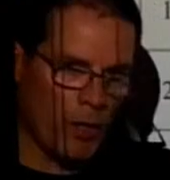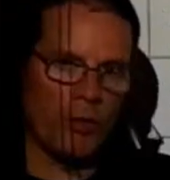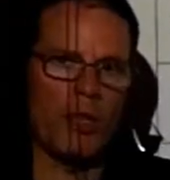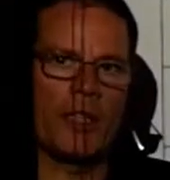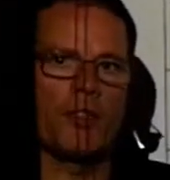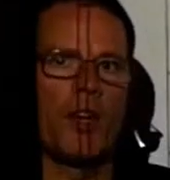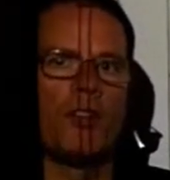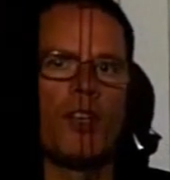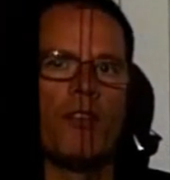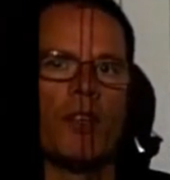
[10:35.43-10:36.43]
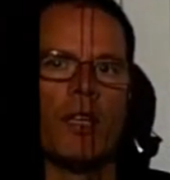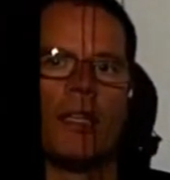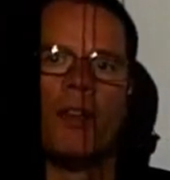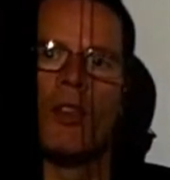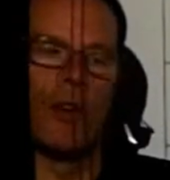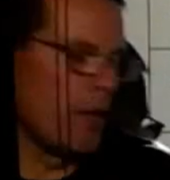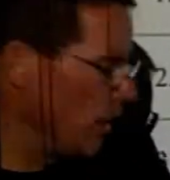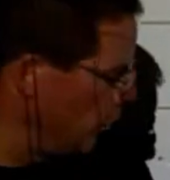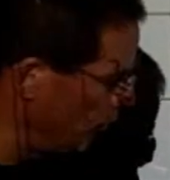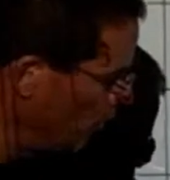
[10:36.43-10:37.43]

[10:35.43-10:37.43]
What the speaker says: those electrons evenly, there is